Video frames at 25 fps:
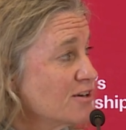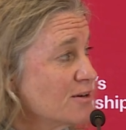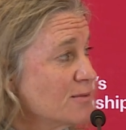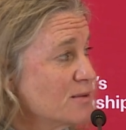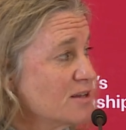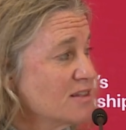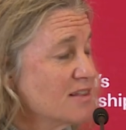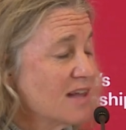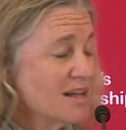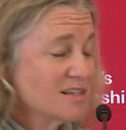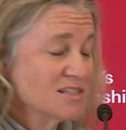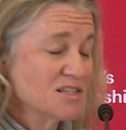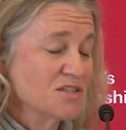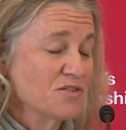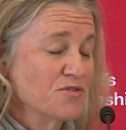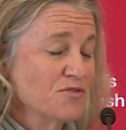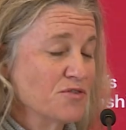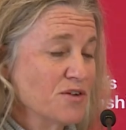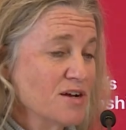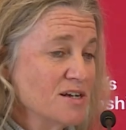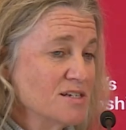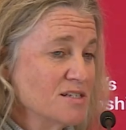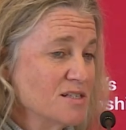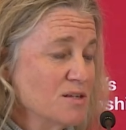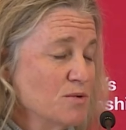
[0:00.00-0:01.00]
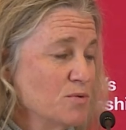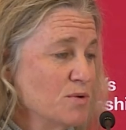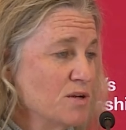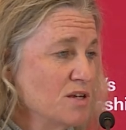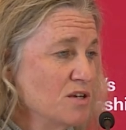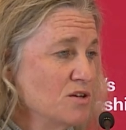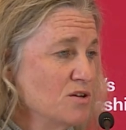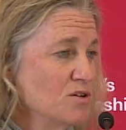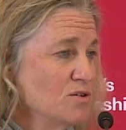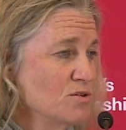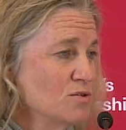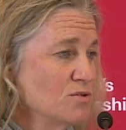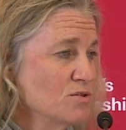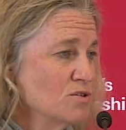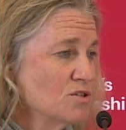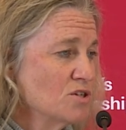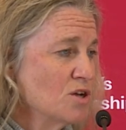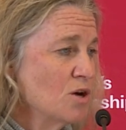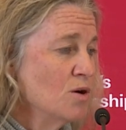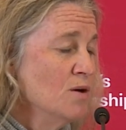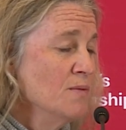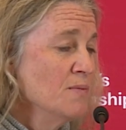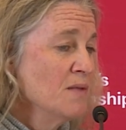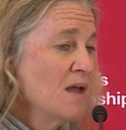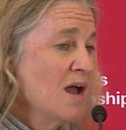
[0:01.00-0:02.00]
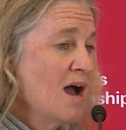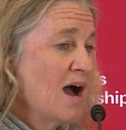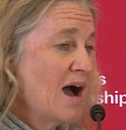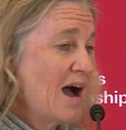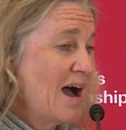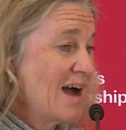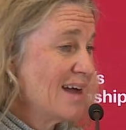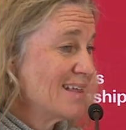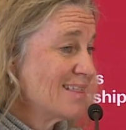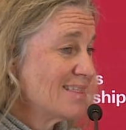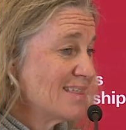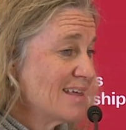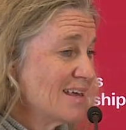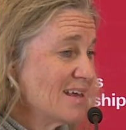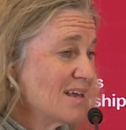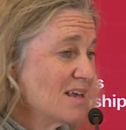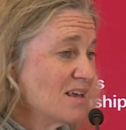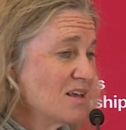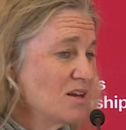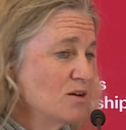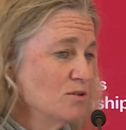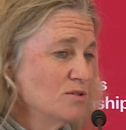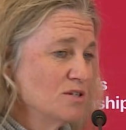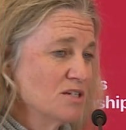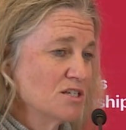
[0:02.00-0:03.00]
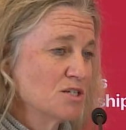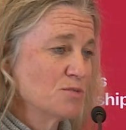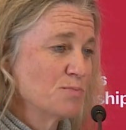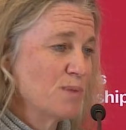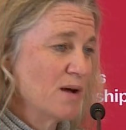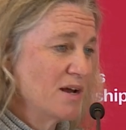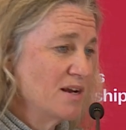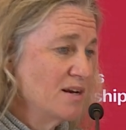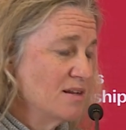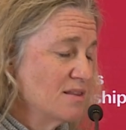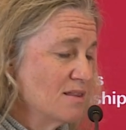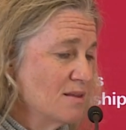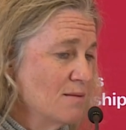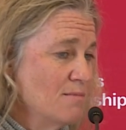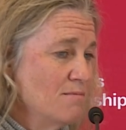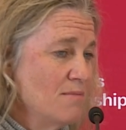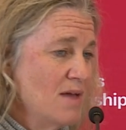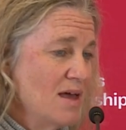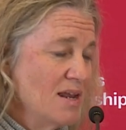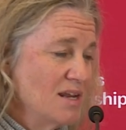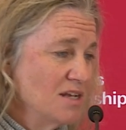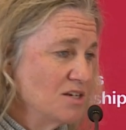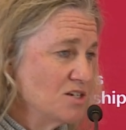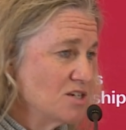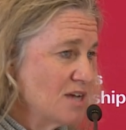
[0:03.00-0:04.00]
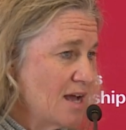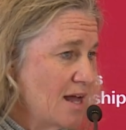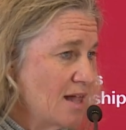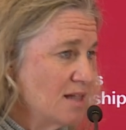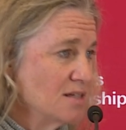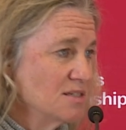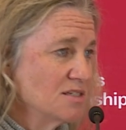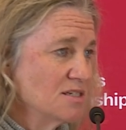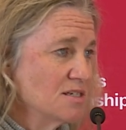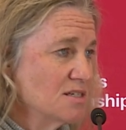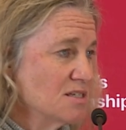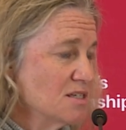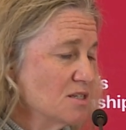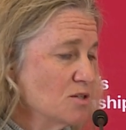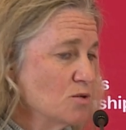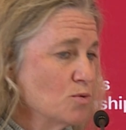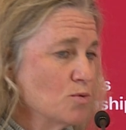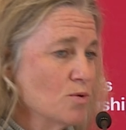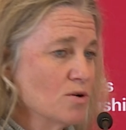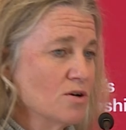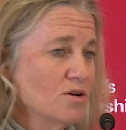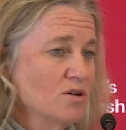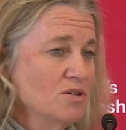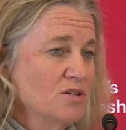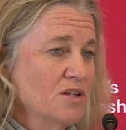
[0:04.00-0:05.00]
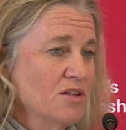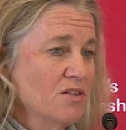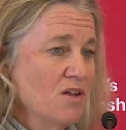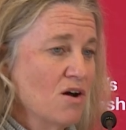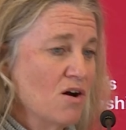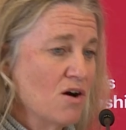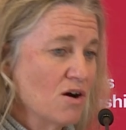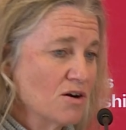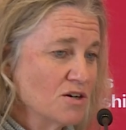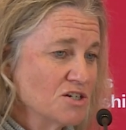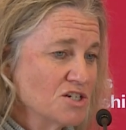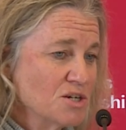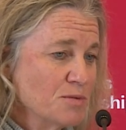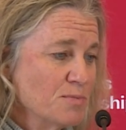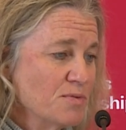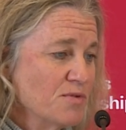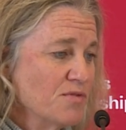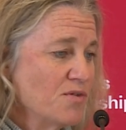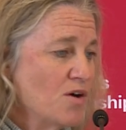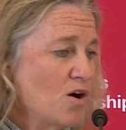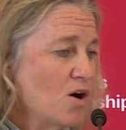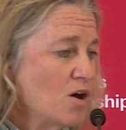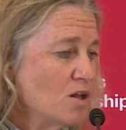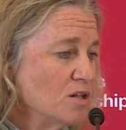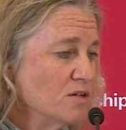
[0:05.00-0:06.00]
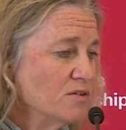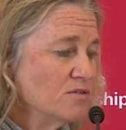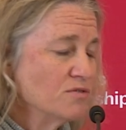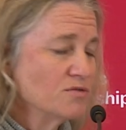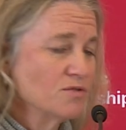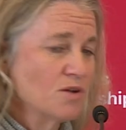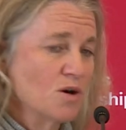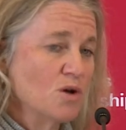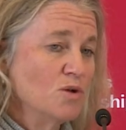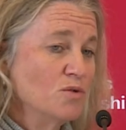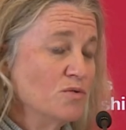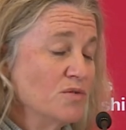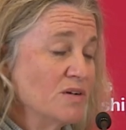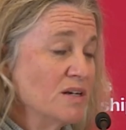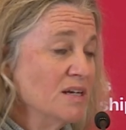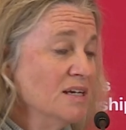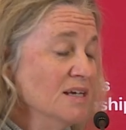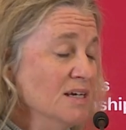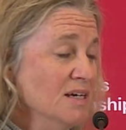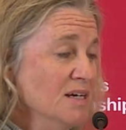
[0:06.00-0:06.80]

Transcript: I mean, that's the phrase that we use. So I think, you know, despite the many challenges in the world and the hardship of all of COVID,